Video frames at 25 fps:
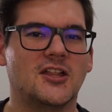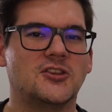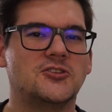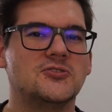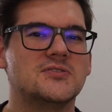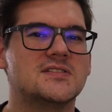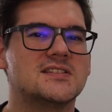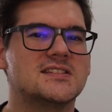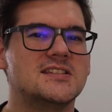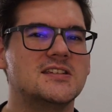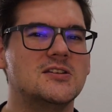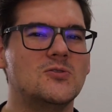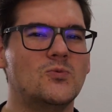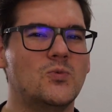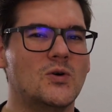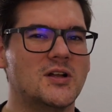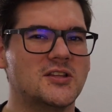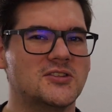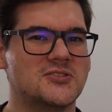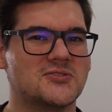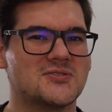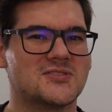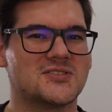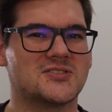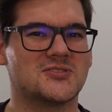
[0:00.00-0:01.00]
To see
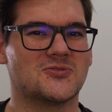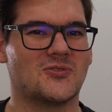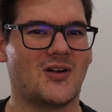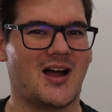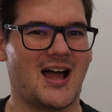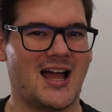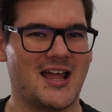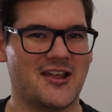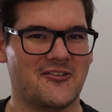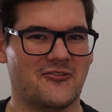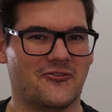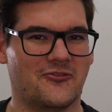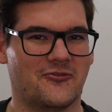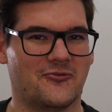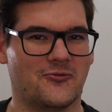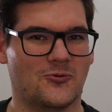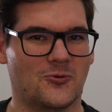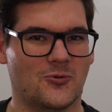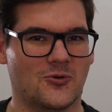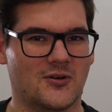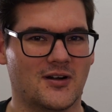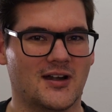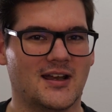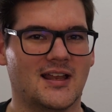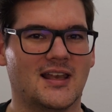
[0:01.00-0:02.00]
what to strive
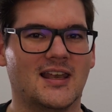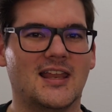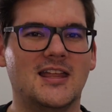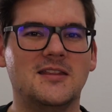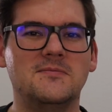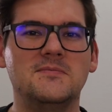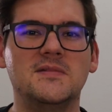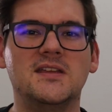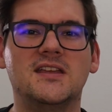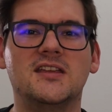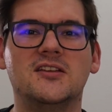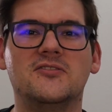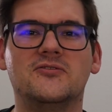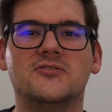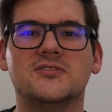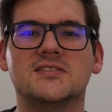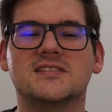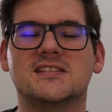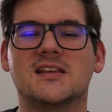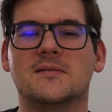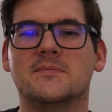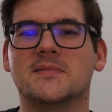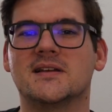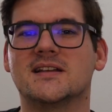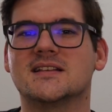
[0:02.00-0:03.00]
for, let me give you
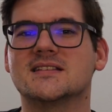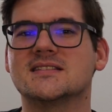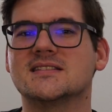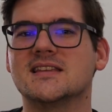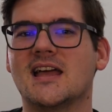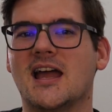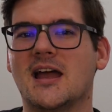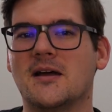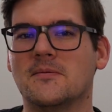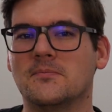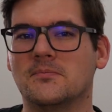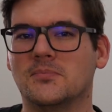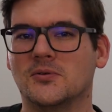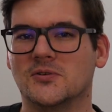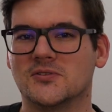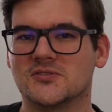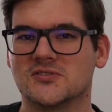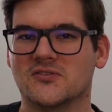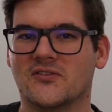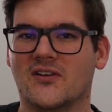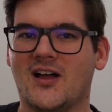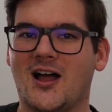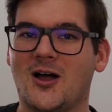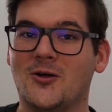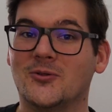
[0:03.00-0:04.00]
some
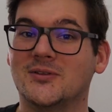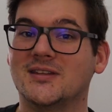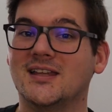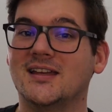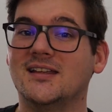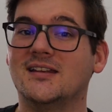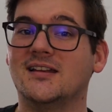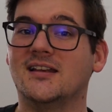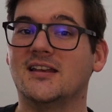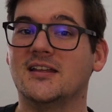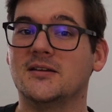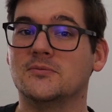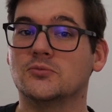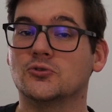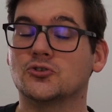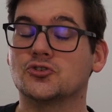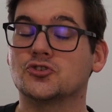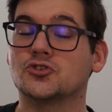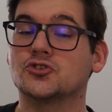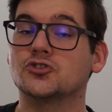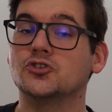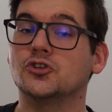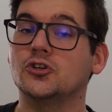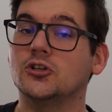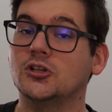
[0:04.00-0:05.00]
examples of how data labels
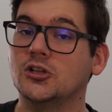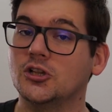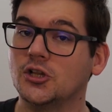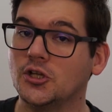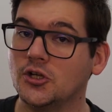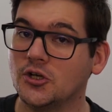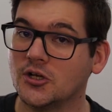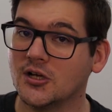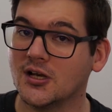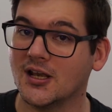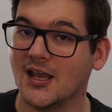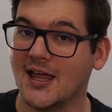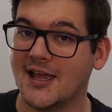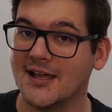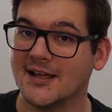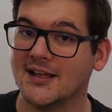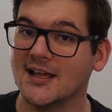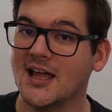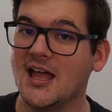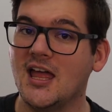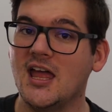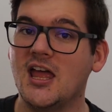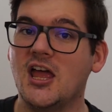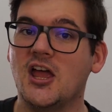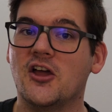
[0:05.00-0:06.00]
should look
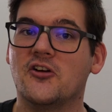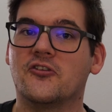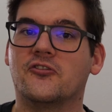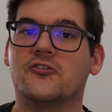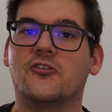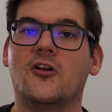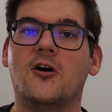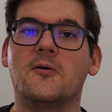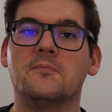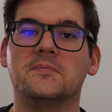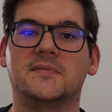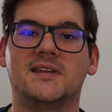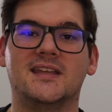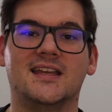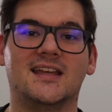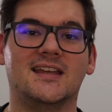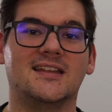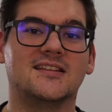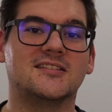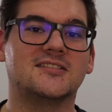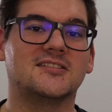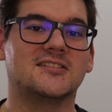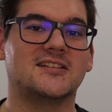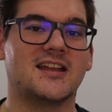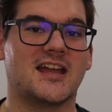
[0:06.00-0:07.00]
like from the
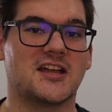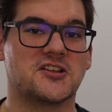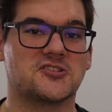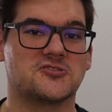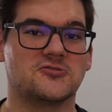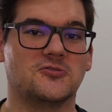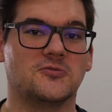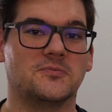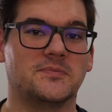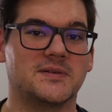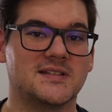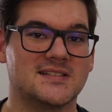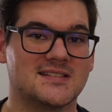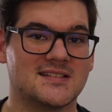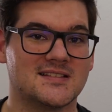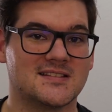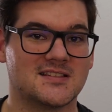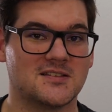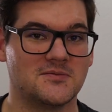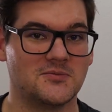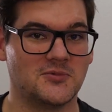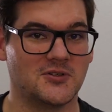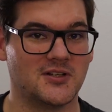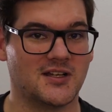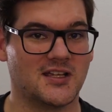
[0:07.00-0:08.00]
International
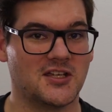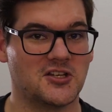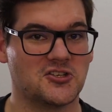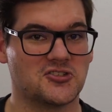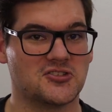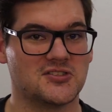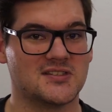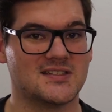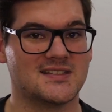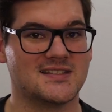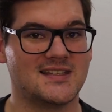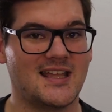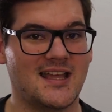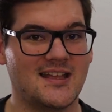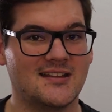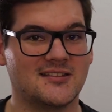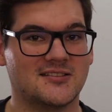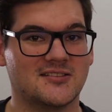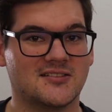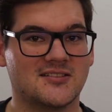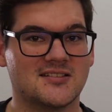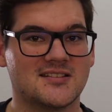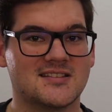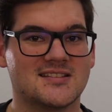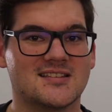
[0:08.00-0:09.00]
Business Communication
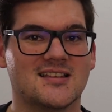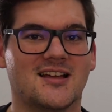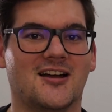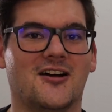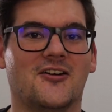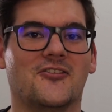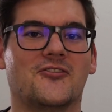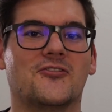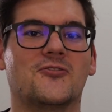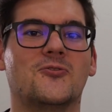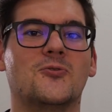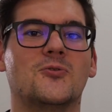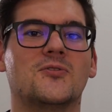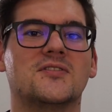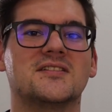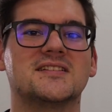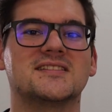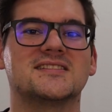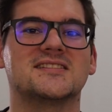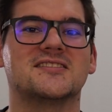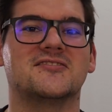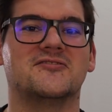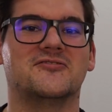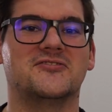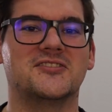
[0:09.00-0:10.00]
Standards, of
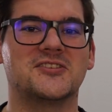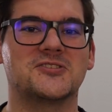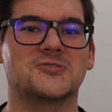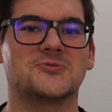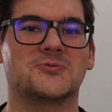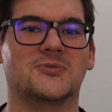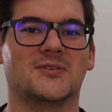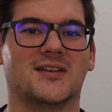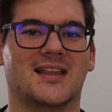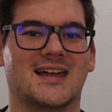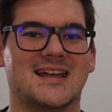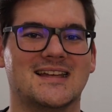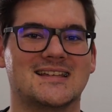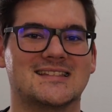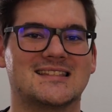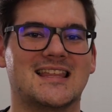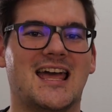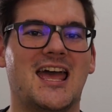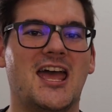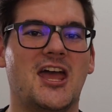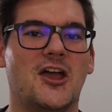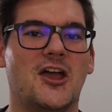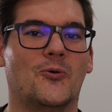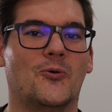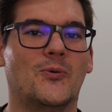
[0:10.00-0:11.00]
course, visualized
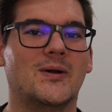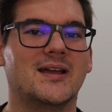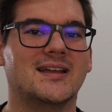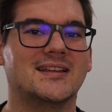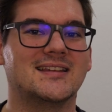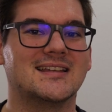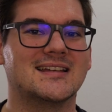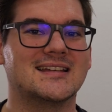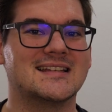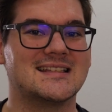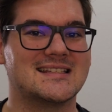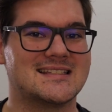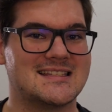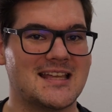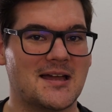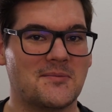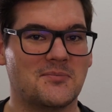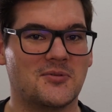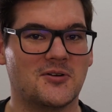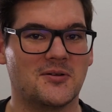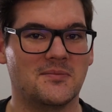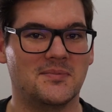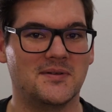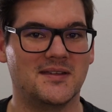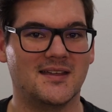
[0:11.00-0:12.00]
with
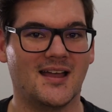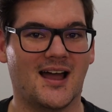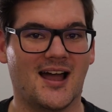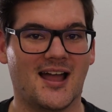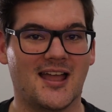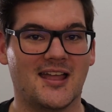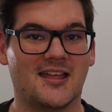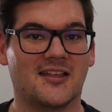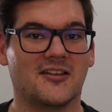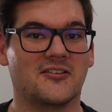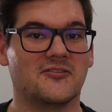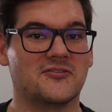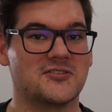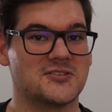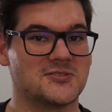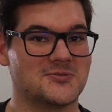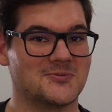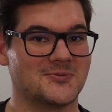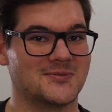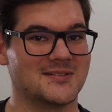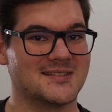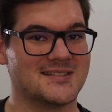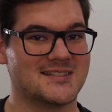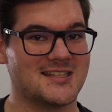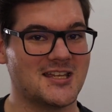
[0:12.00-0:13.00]
Zebra BI
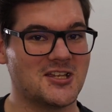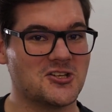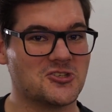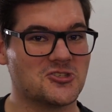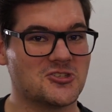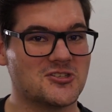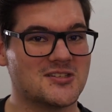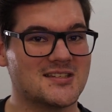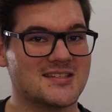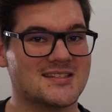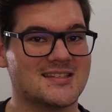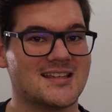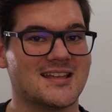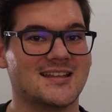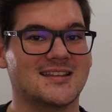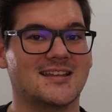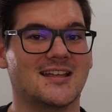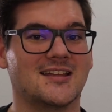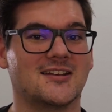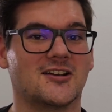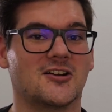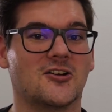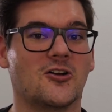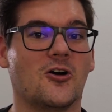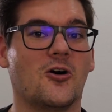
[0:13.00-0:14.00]
visualizations
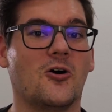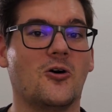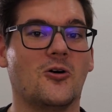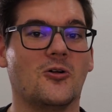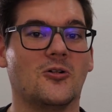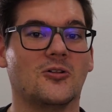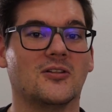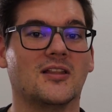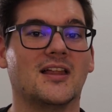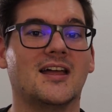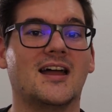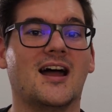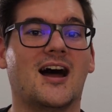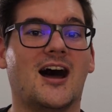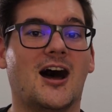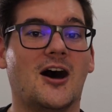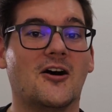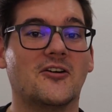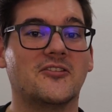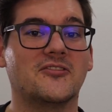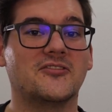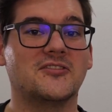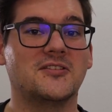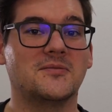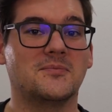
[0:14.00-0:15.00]
that are all
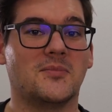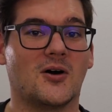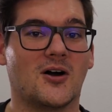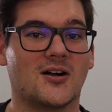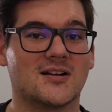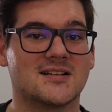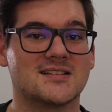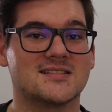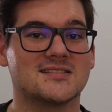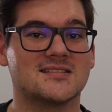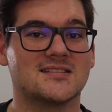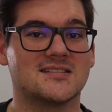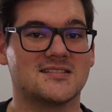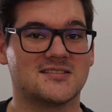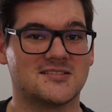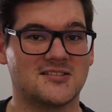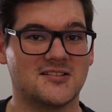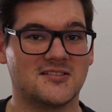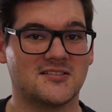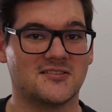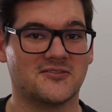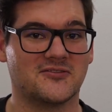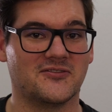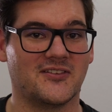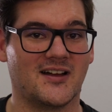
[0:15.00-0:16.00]
out of the box
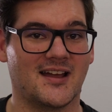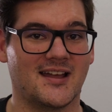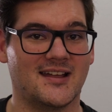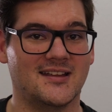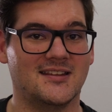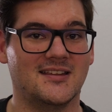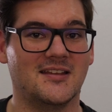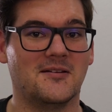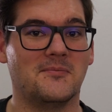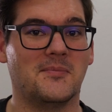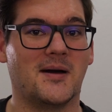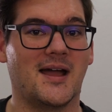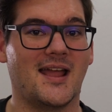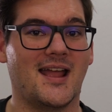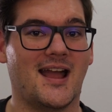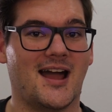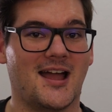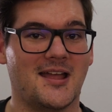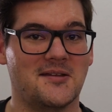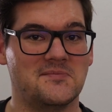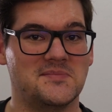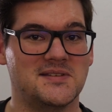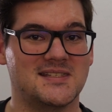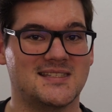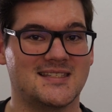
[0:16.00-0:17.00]
certified by
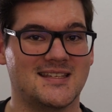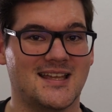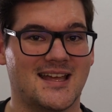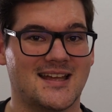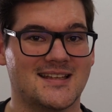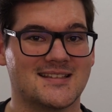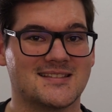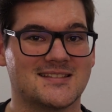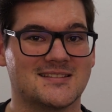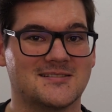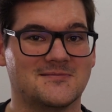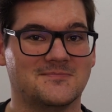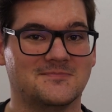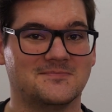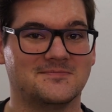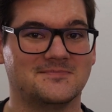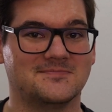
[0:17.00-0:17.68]
IBCS.